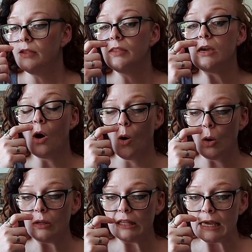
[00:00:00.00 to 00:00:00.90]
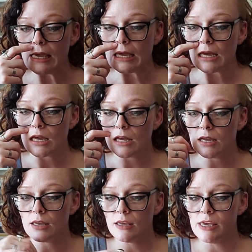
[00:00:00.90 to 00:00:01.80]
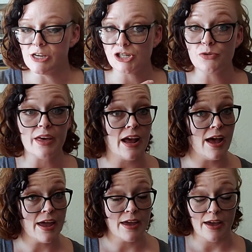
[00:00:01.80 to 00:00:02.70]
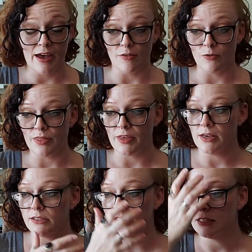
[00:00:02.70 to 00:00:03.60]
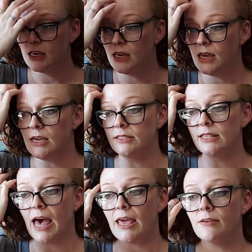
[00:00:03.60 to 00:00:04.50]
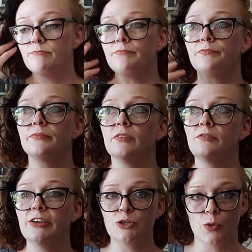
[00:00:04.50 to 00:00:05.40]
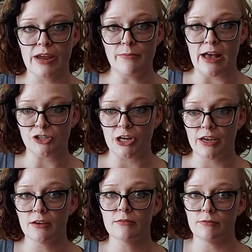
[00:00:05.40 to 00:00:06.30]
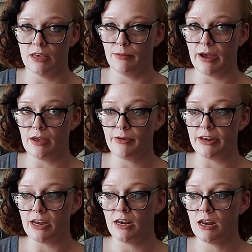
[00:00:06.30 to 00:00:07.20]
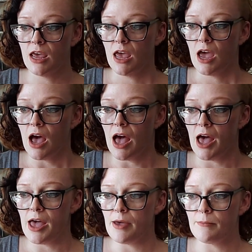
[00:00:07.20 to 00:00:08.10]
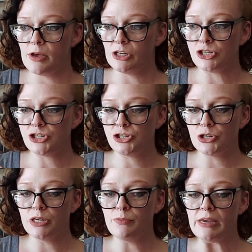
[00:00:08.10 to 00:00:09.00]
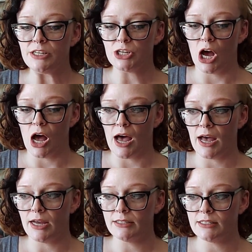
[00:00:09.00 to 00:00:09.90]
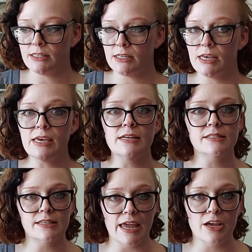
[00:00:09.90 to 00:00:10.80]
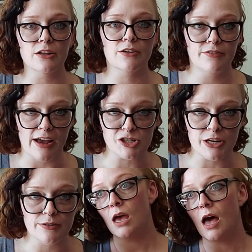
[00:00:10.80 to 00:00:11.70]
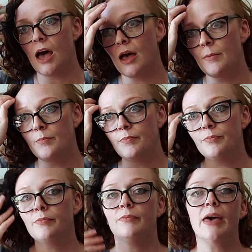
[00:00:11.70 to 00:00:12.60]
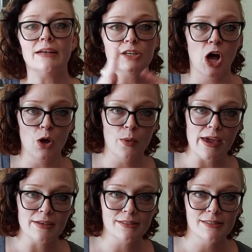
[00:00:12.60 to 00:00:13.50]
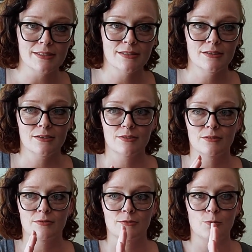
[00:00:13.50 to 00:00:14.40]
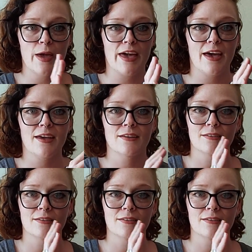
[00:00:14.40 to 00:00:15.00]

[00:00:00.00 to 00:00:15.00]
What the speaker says: The only issue that I have with this is that Victorian magic, in my opinion, should be taught in a secular fashion. As always, Wicca,